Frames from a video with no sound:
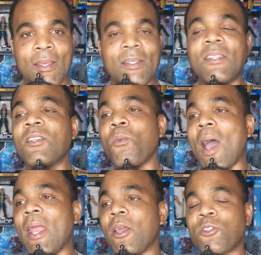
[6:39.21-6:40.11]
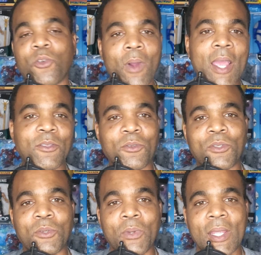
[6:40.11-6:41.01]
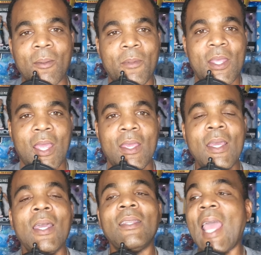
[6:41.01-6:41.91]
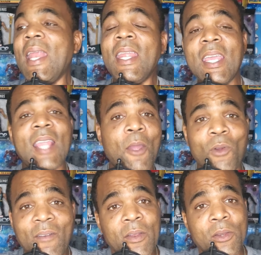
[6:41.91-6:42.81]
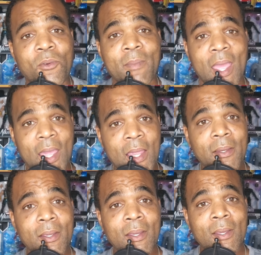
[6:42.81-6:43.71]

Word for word: This is why they're trying to sue the NBA. They need that revenue, man.